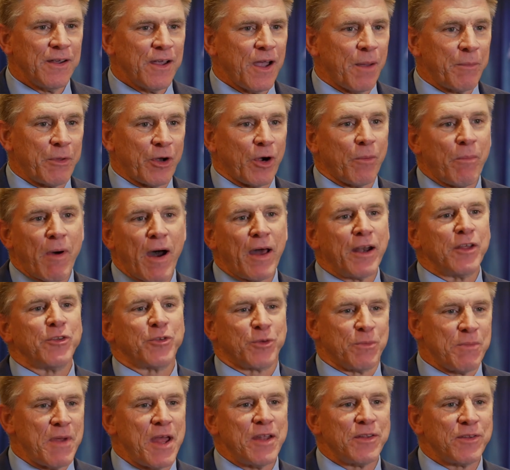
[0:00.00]
I mean, our bodies
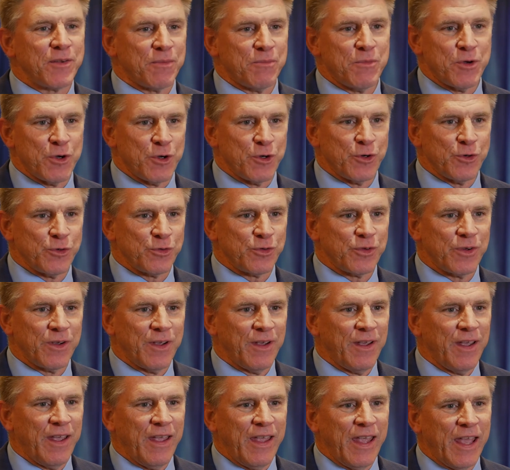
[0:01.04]
are meant to move,
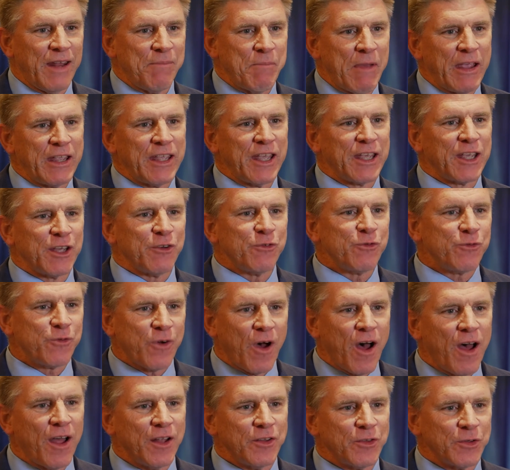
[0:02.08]
and making it
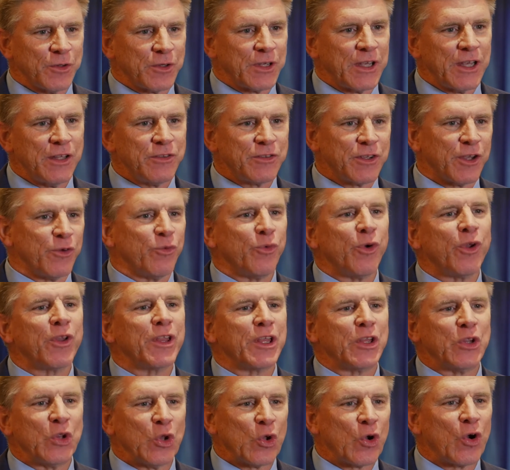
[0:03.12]
fun so kids can
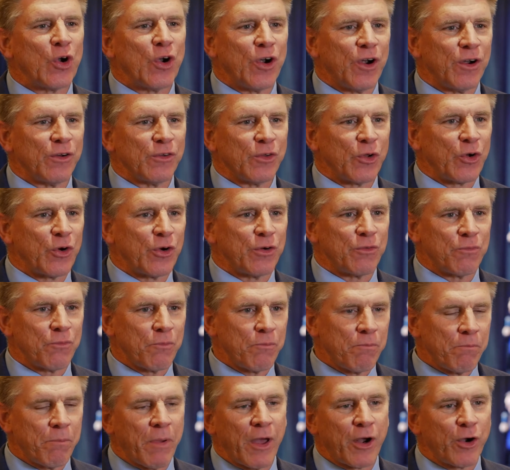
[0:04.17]
really
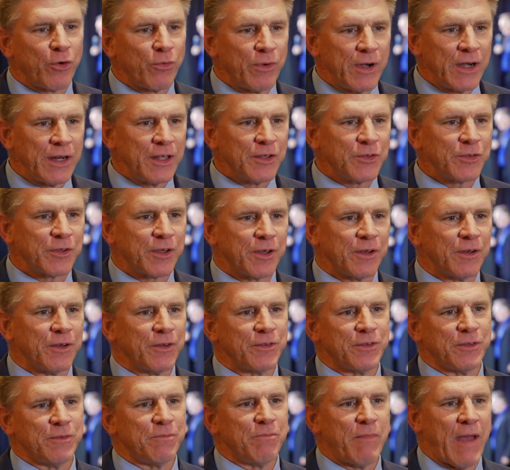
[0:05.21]
learn better reading
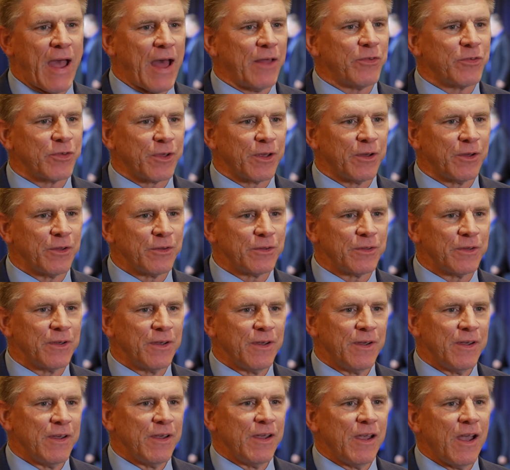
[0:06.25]
skills and math skills.
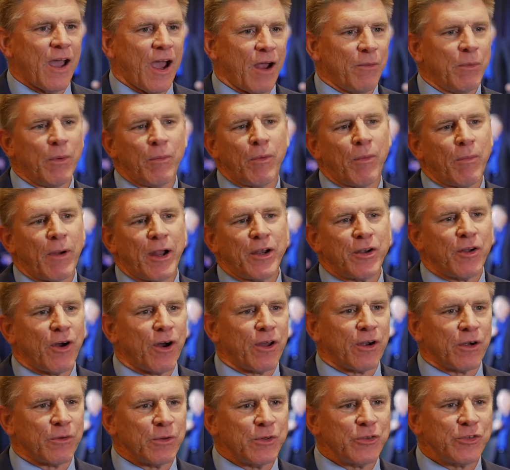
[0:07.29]
I remember my
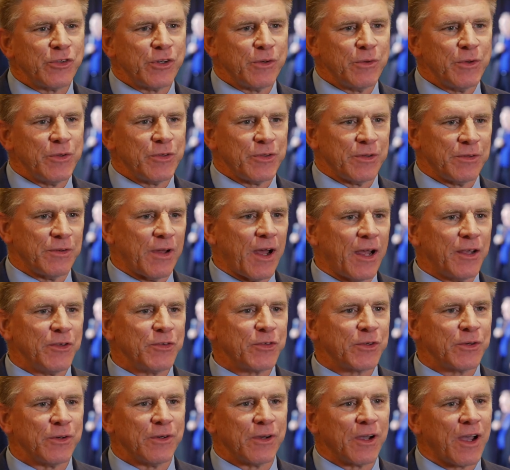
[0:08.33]
daughter, when she was in high
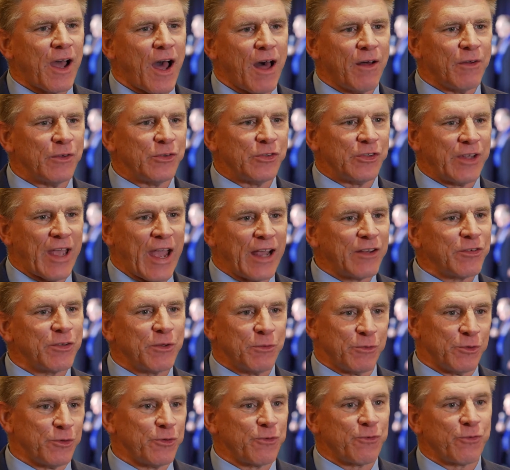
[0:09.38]
school and college, she actually
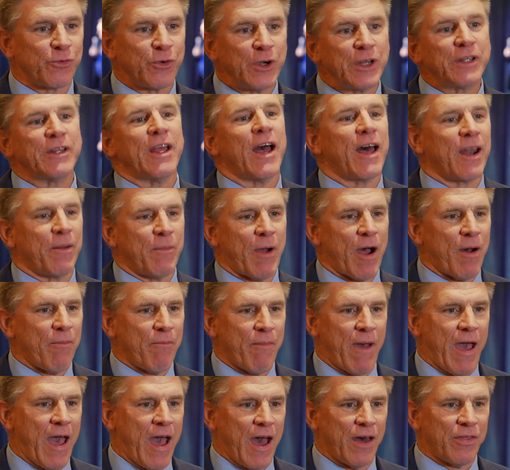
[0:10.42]
was freaked out about
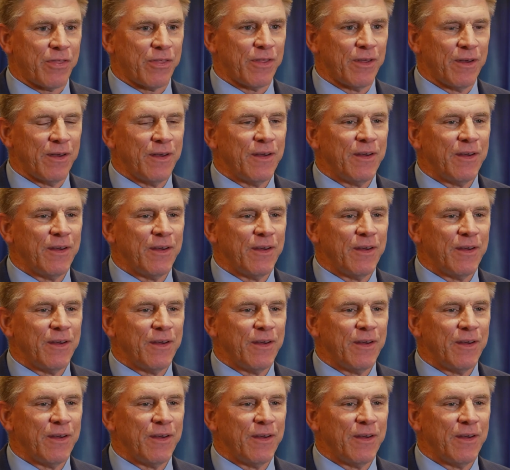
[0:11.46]
math.